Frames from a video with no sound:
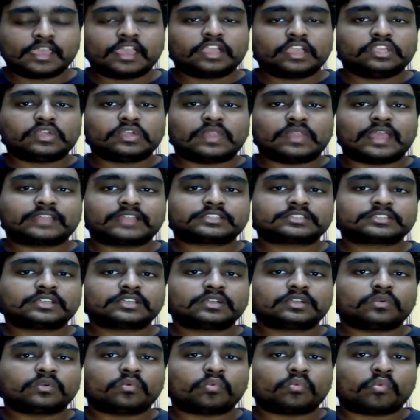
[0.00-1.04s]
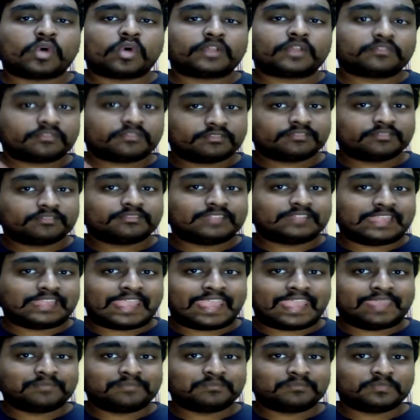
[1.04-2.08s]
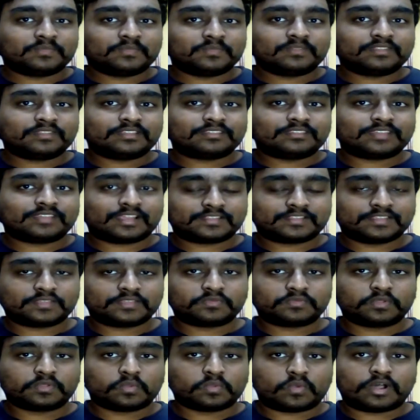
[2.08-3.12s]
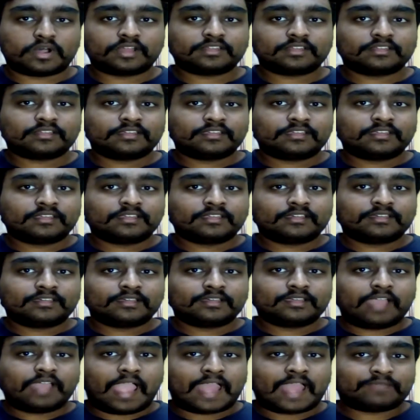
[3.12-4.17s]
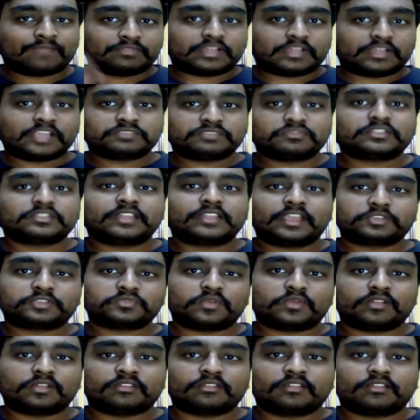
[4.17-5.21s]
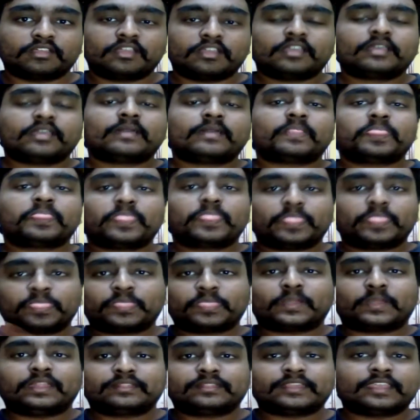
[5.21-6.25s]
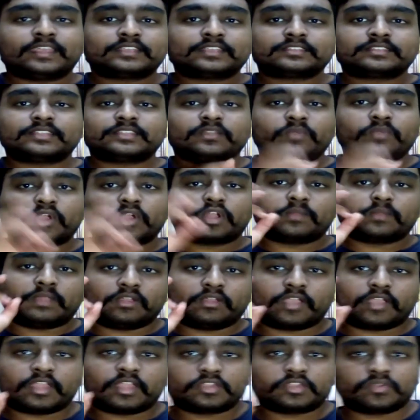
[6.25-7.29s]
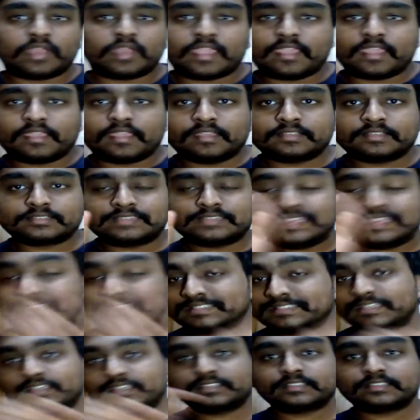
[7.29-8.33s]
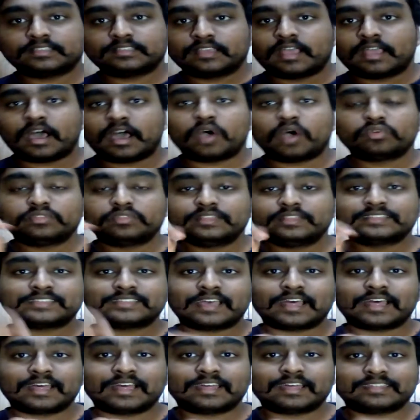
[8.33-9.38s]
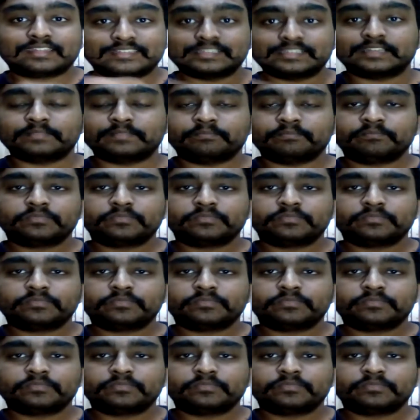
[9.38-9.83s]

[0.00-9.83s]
you let one game, successful one, advertise for the next one. Three things that we are going to be looking today is these things, how these are done.